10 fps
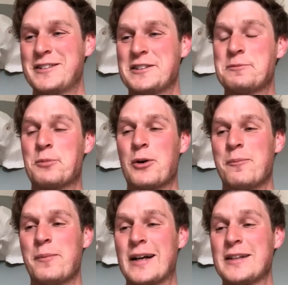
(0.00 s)
And it's just
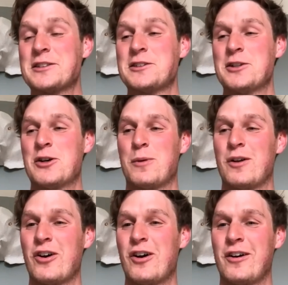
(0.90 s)
brought back so
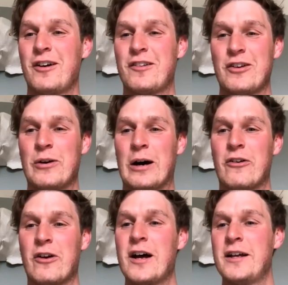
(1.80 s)
much hunger to
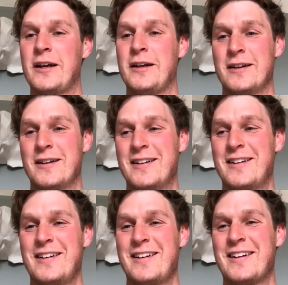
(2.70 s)
go out riding,
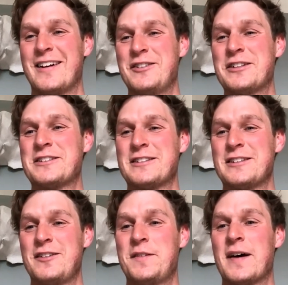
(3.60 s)
and just